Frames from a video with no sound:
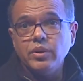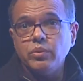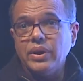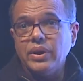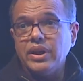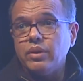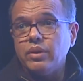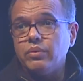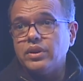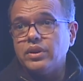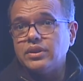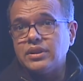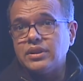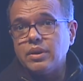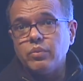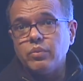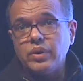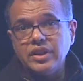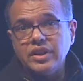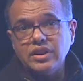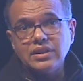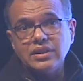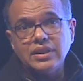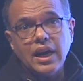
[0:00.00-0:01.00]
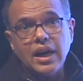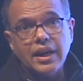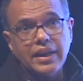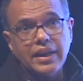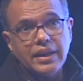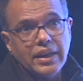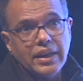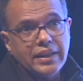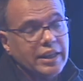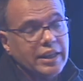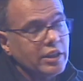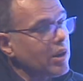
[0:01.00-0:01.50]
whenever someone is
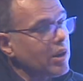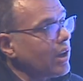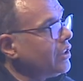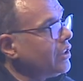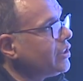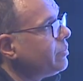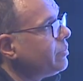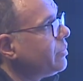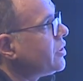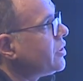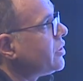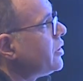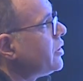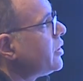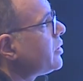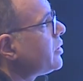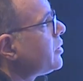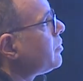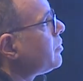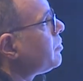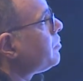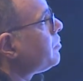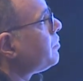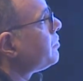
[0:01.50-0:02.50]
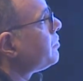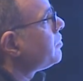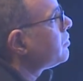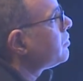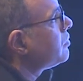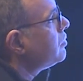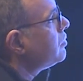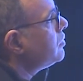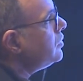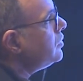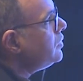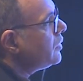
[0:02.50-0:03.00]
starting a technology business.
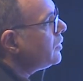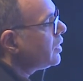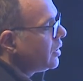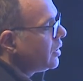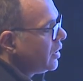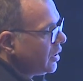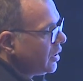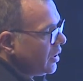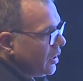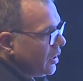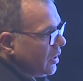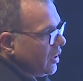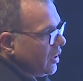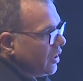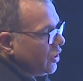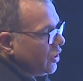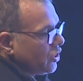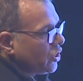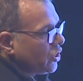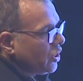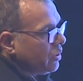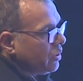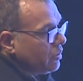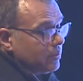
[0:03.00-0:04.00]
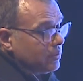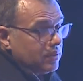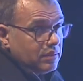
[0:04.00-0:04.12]
So